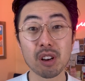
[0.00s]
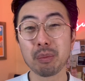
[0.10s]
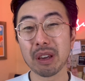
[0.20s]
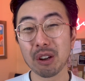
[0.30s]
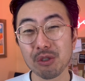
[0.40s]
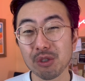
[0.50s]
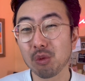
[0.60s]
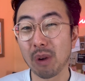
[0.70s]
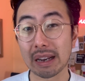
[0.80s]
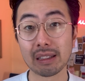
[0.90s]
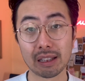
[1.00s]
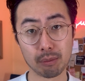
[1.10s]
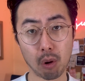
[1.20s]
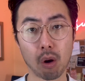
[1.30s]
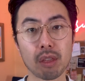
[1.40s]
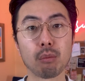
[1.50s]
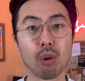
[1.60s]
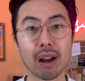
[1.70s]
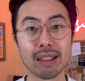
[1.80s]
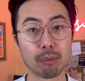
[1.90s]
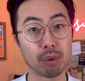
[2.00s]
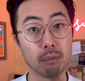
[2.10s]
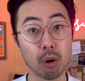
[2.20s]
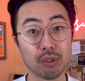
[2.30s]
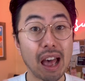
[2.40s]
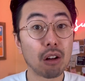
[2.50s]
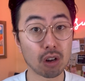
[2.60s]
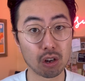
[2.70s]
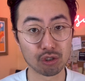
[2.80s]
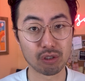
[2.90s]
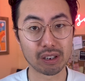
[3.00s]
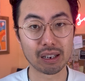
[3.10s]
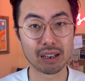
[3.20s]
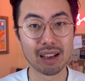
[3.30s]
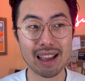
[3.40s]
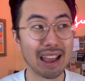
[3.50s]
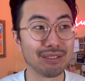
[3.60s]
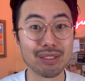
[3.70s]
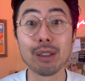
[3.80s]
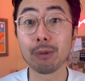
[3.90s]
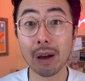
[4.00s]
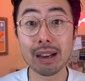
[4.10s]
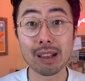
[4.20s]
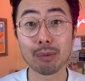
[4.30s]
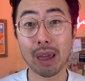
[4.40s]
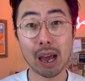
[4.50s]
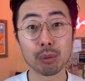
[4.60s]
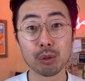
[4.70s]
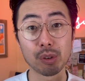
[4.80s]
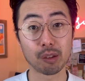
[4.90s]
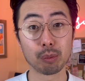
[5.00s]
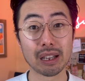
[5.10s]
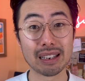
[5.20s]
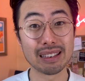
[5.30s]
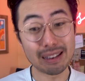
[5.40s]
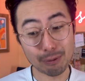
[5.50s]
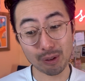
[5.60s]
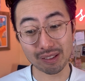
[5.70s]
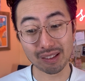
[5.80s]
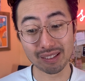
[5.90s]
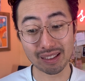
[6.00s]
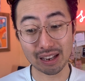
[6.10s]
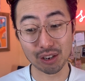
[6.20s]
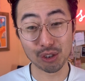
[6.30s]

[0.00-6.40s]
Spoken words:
appears to regulate the part of the brain that promotes alcohol drinking, and these findings may help to explain differences in